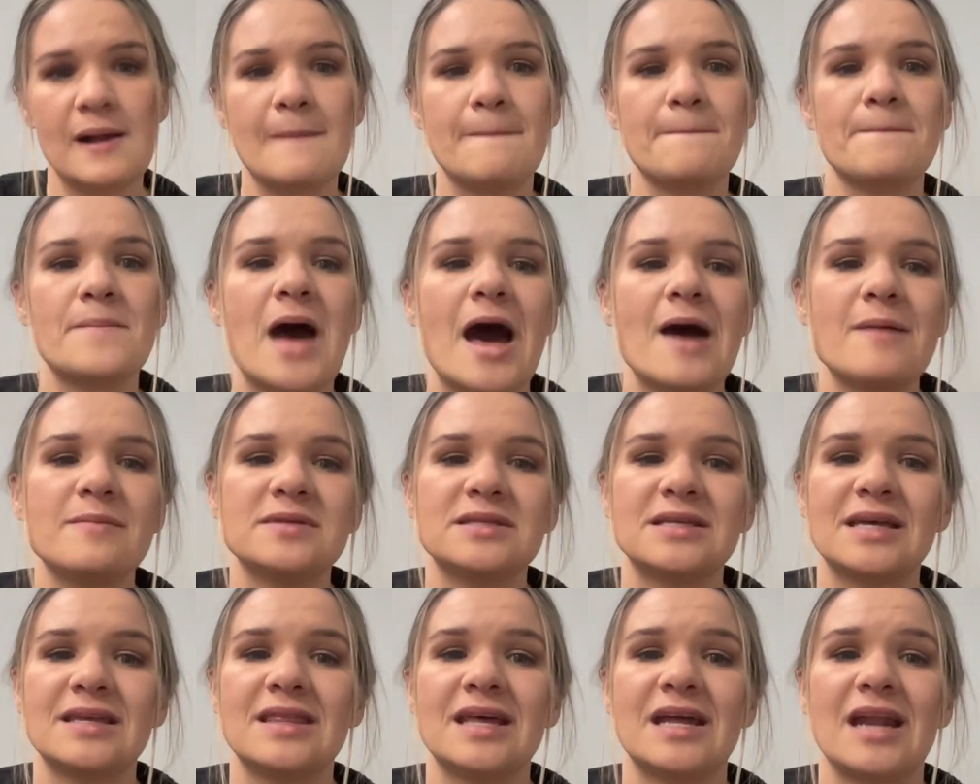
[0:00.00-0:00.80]
Mom
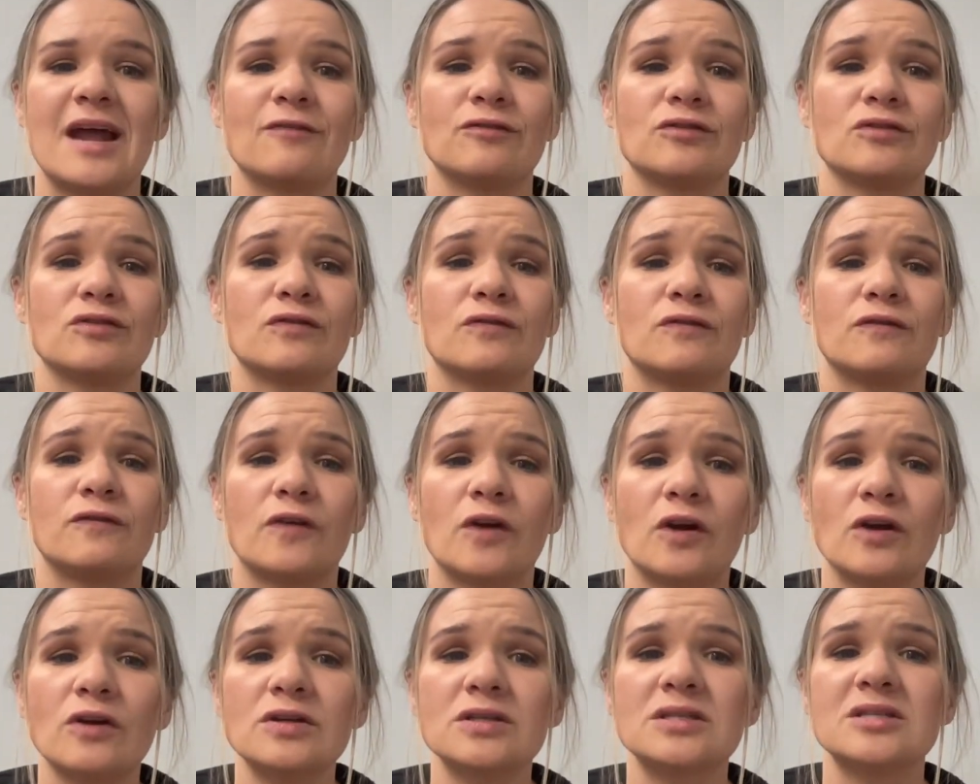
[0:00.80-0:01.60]
said that after the
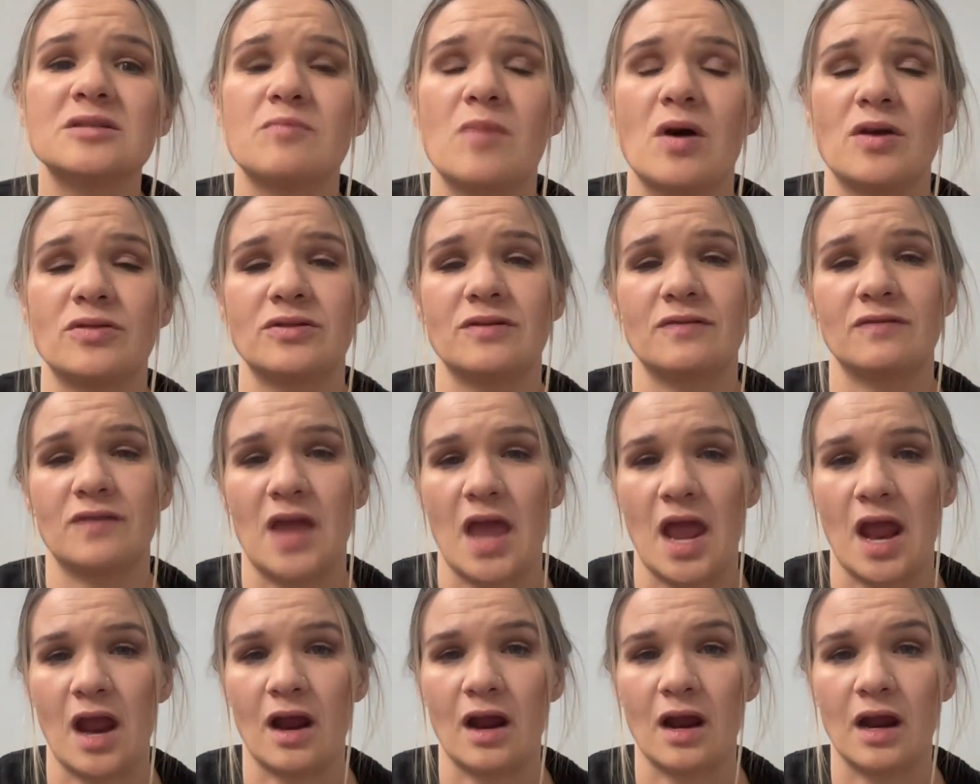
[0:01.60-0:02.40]
first month of
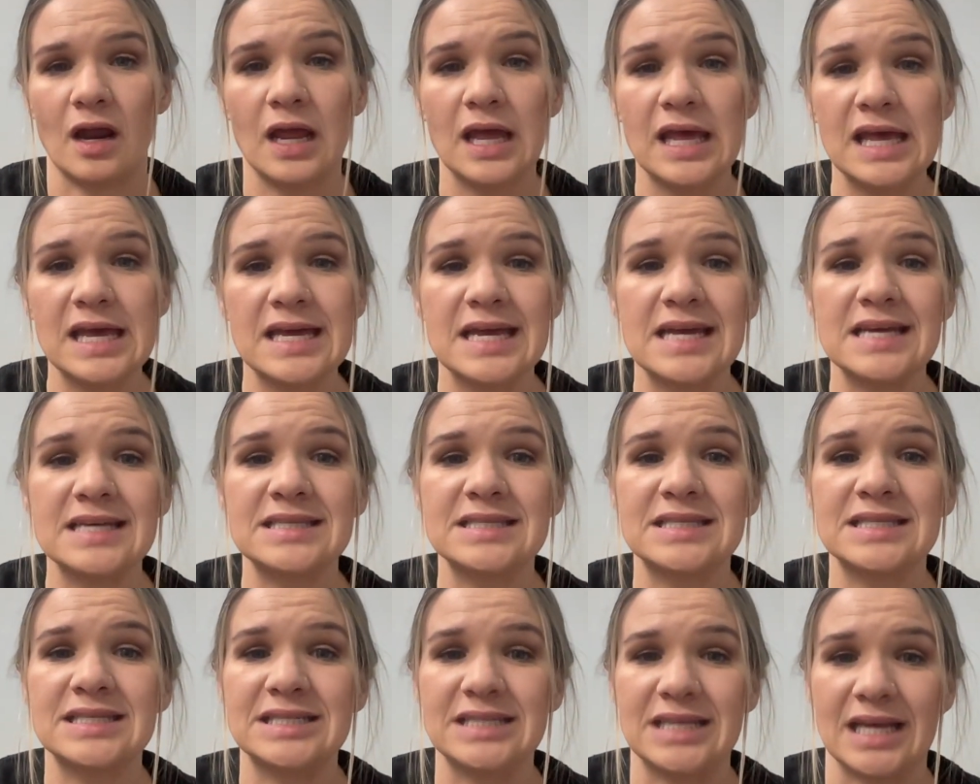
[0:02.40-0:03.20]
care,
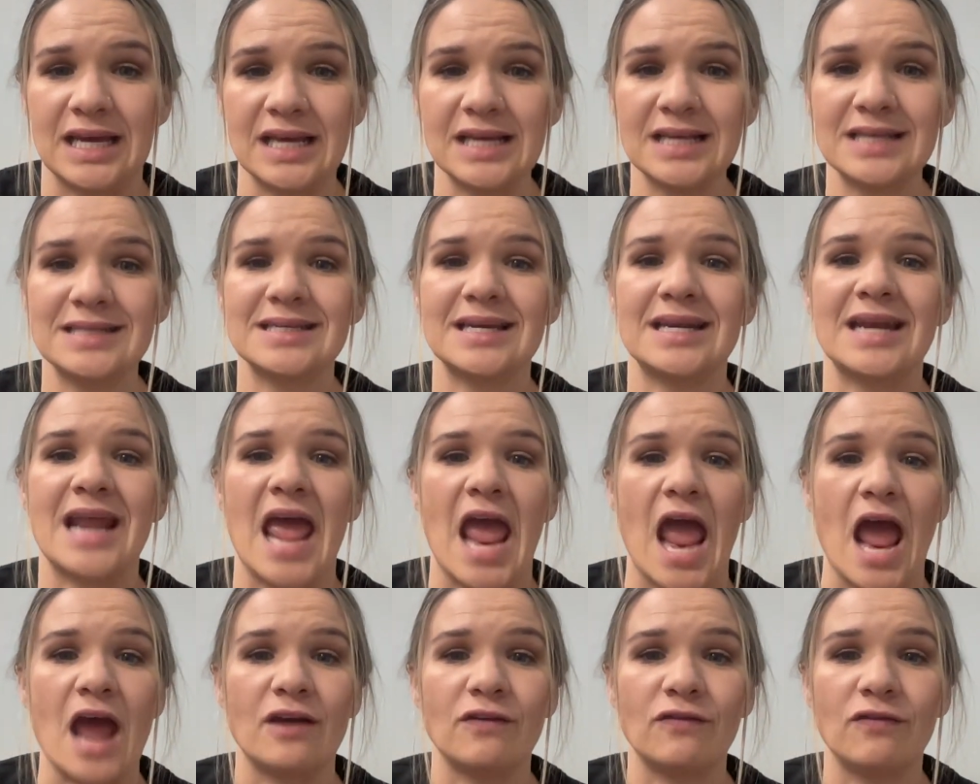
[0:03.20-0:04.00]
his tics and
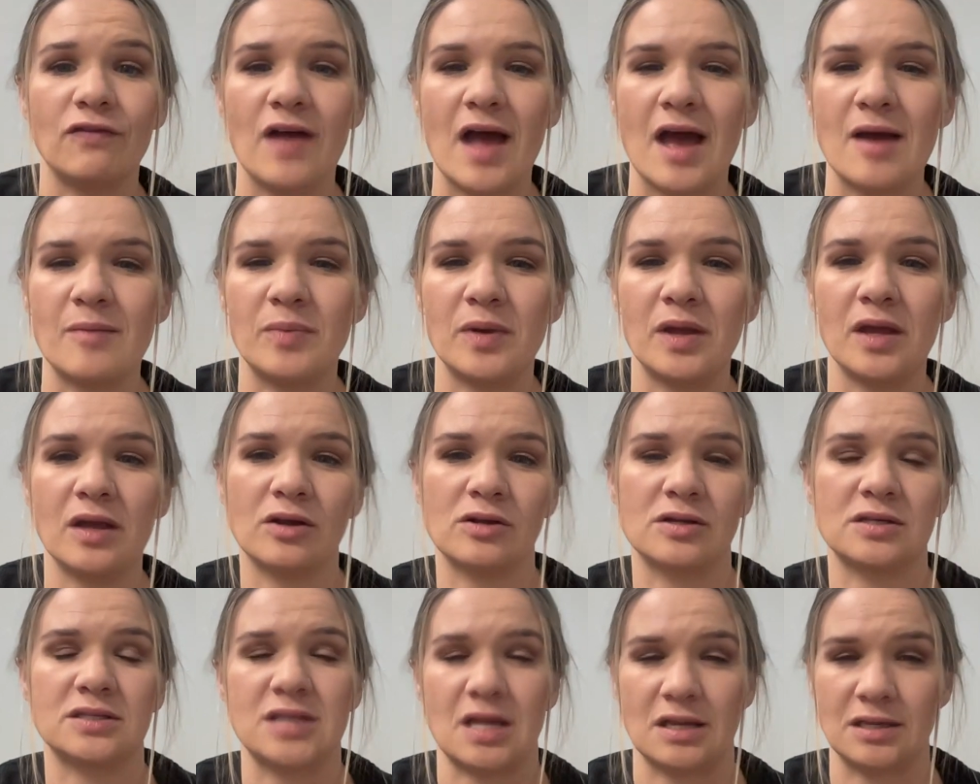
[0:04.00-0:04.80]
hand flapping
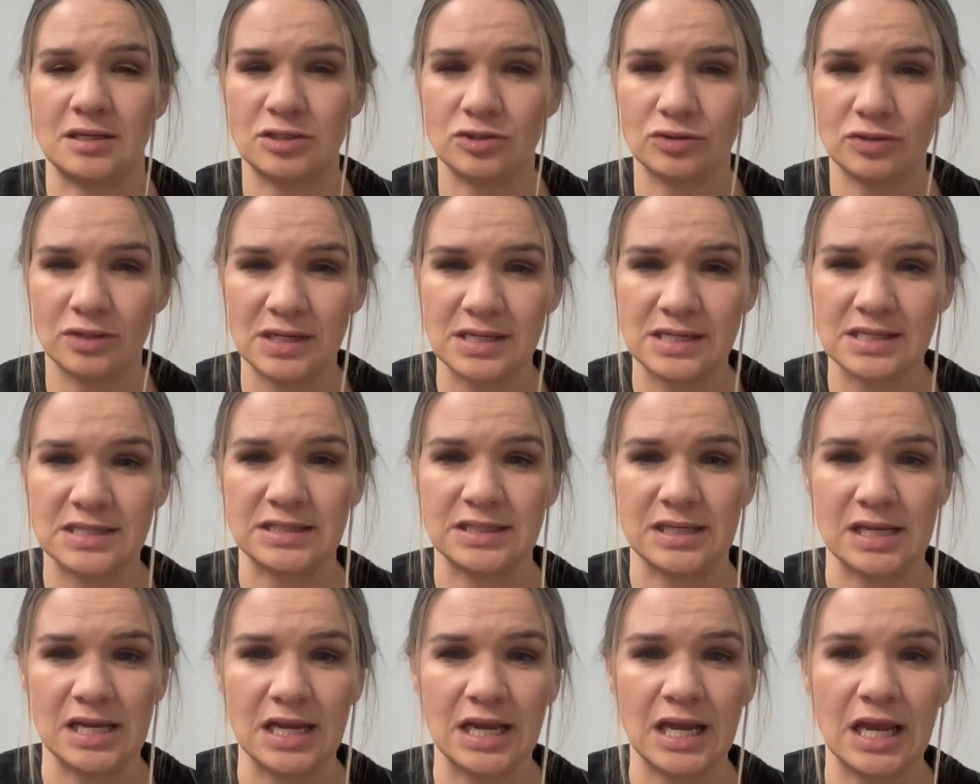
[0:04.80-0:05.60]
or sensory
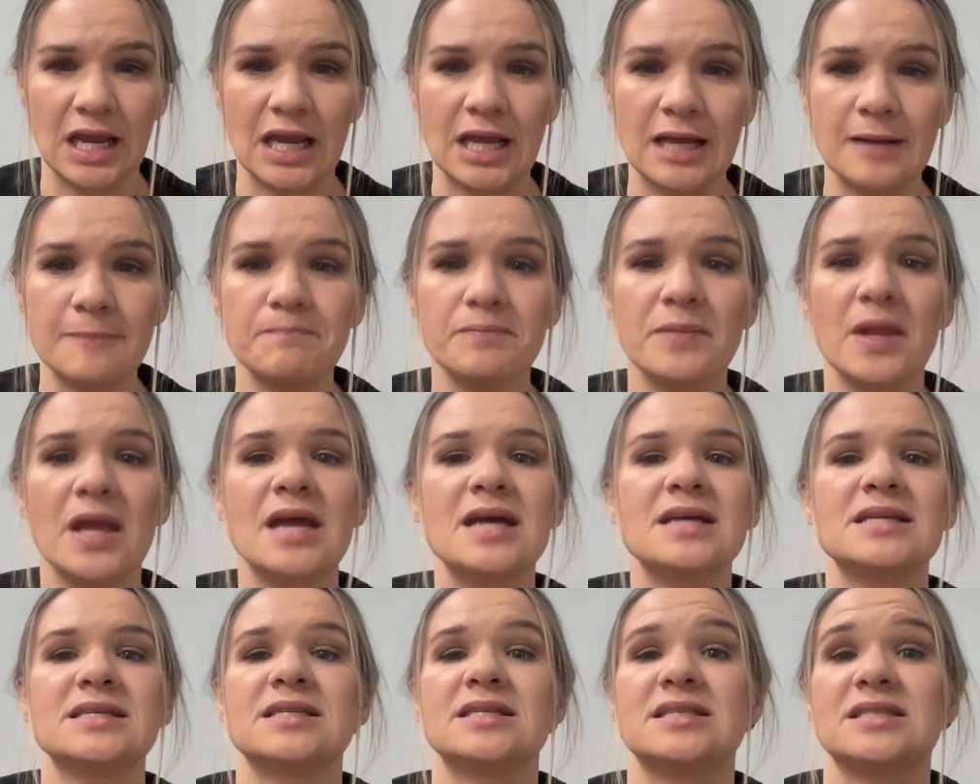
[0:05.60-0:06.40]
seeking
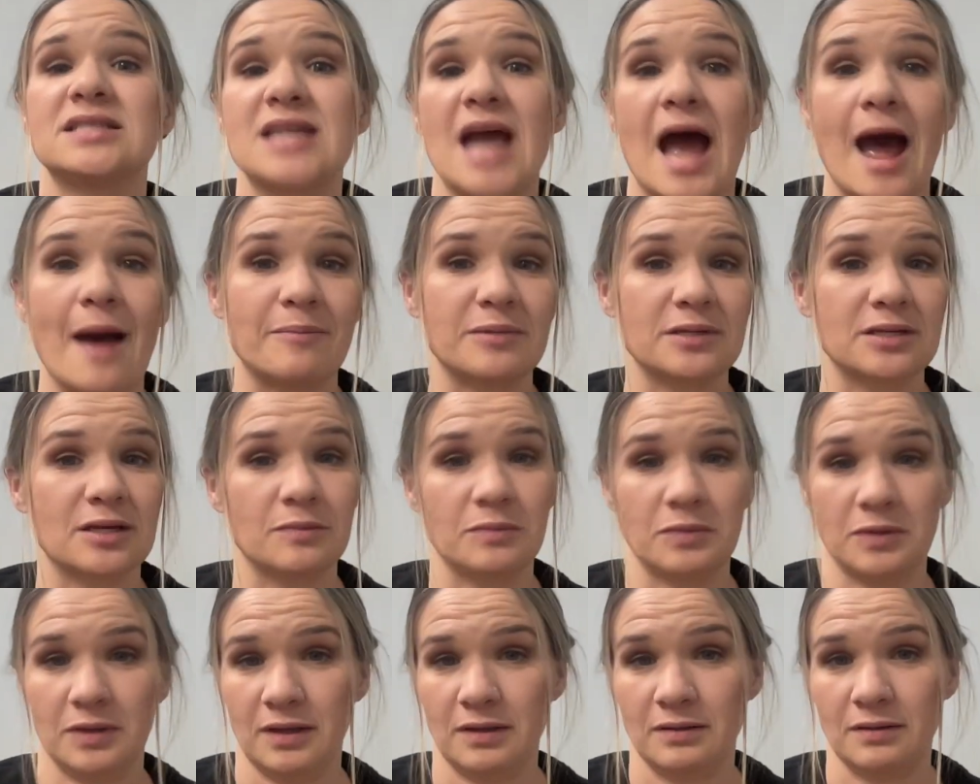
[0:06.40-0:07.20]
stopped
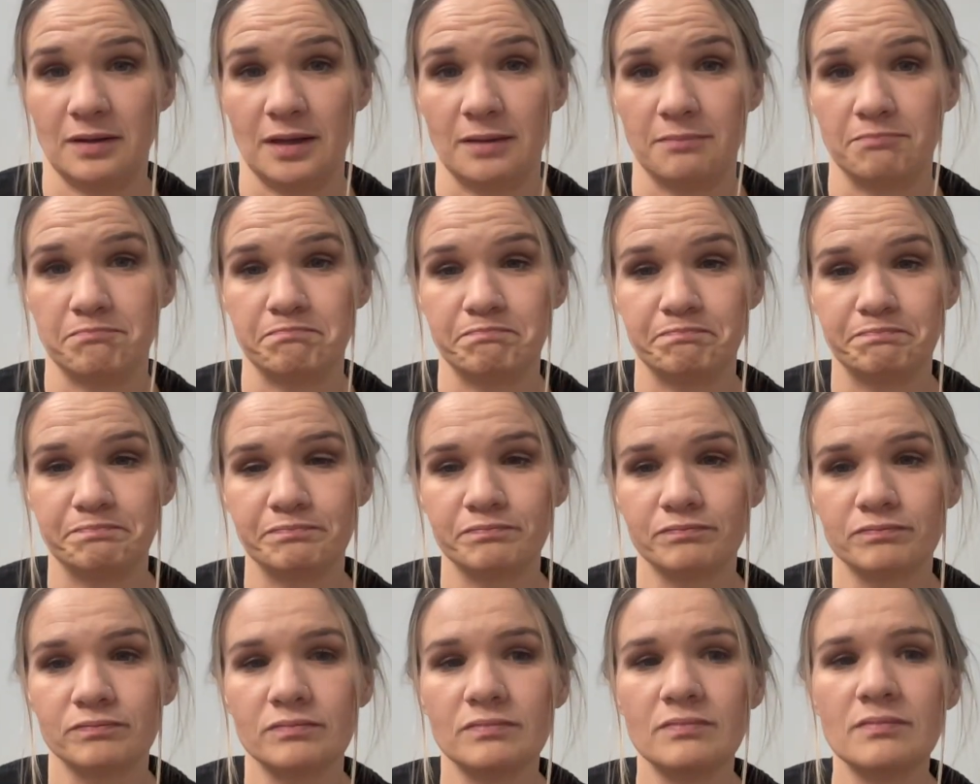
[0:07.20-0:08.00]
completely.
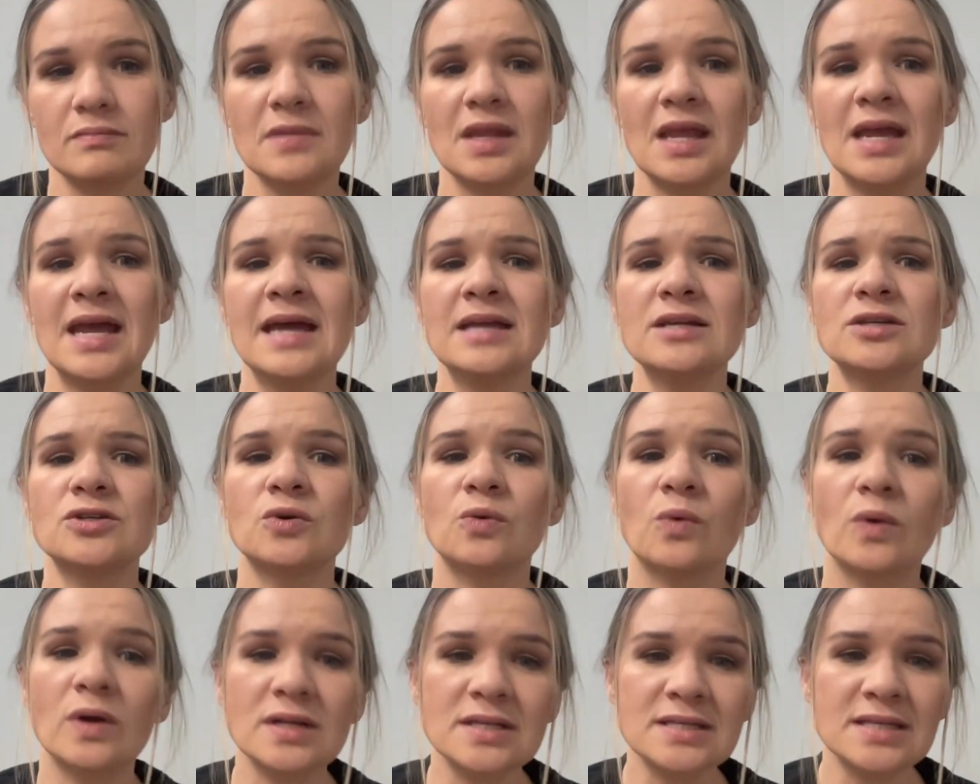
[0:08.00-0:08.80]
And
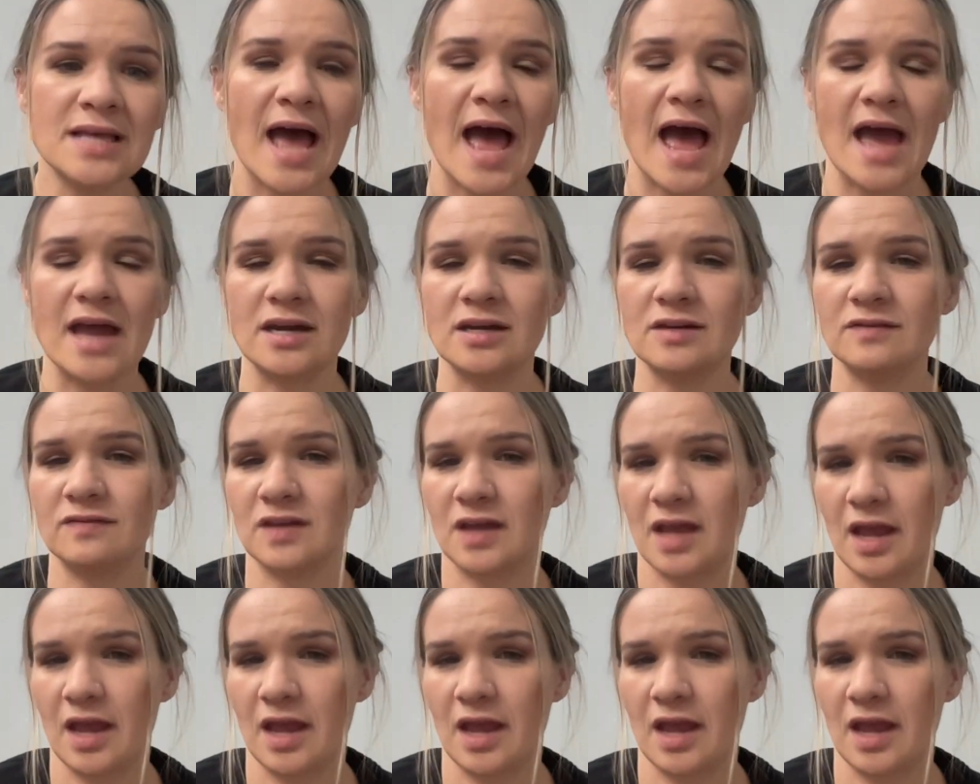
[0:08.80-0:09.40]
towards the end of the